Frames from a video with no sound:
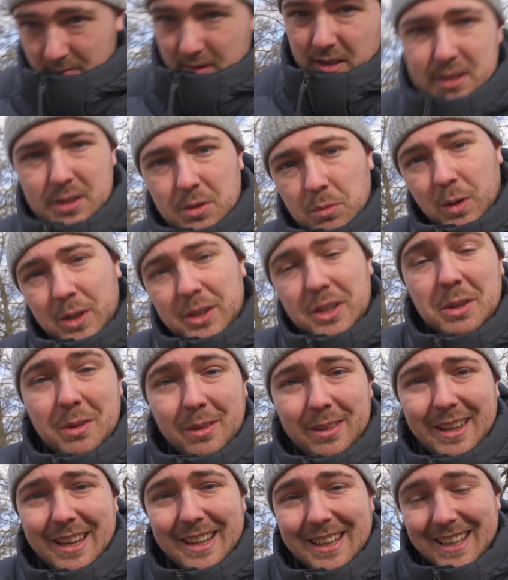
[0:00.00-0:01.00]
So what do you
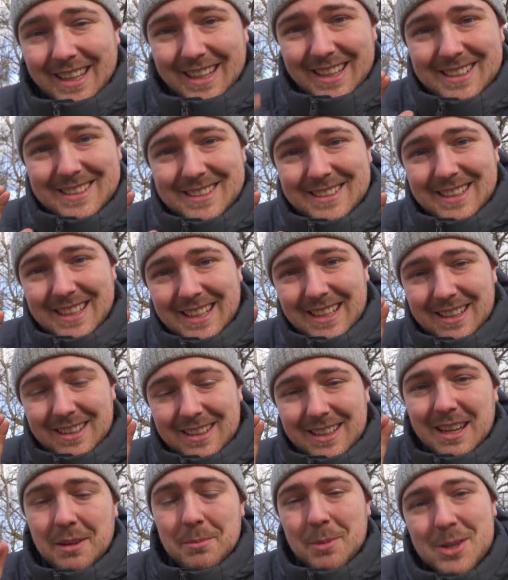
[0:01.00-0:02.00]
think? Is the
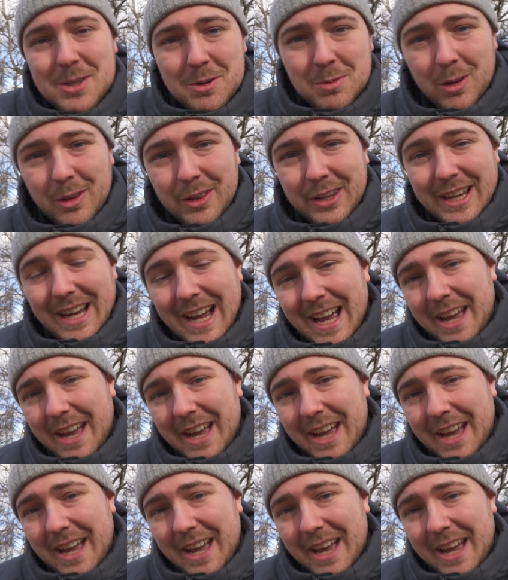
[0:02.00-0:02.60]
image quality